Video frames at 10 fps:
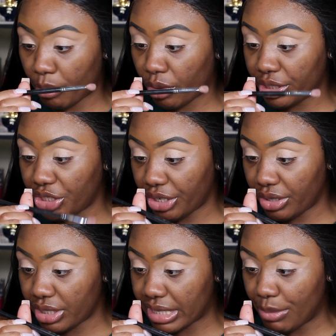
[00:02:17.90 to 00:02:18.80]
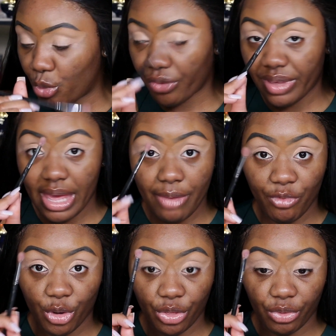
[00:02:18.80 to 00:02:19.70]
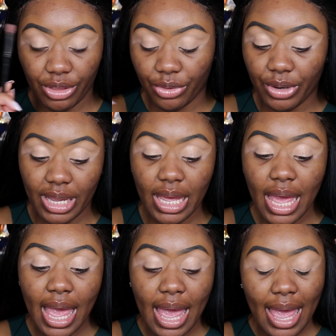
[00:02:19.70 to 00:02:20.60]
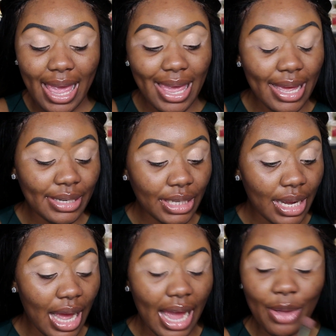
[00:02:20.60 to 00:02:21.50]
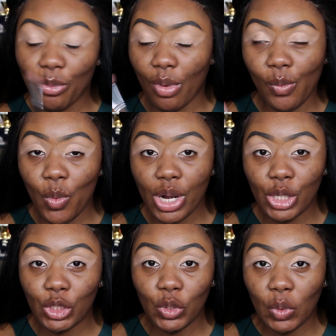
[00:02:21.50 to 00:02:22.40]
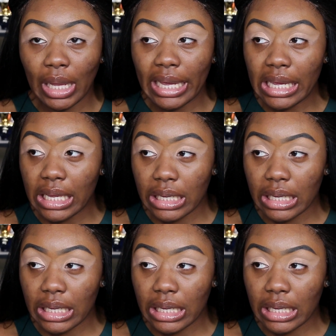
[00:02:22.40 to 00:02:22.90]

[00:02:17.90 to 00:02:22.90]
brush here. This is a Morphe M433, and I want to do like,